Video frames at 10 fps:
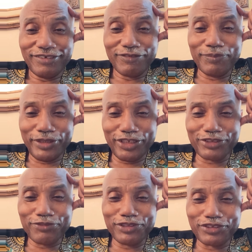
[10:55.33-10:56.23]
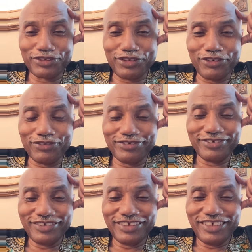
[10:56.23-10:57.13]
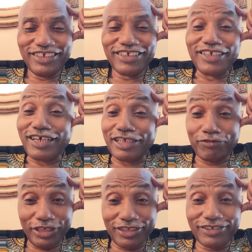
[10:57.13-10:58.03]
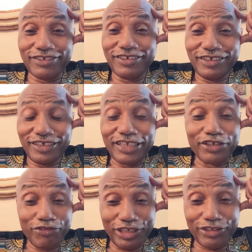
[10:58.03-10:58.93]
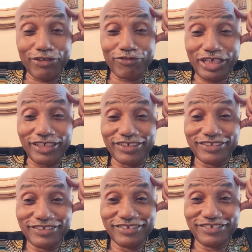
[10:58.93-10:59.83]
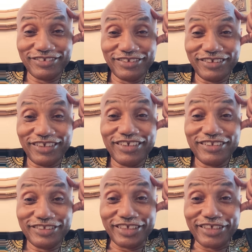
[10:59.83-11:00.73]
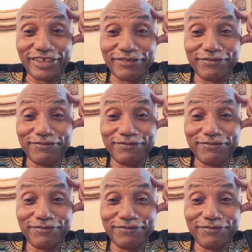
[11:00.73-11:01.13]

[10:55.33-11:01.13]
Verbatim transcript: with bells and whistles on. God willing, and the creek don't rise. Take care.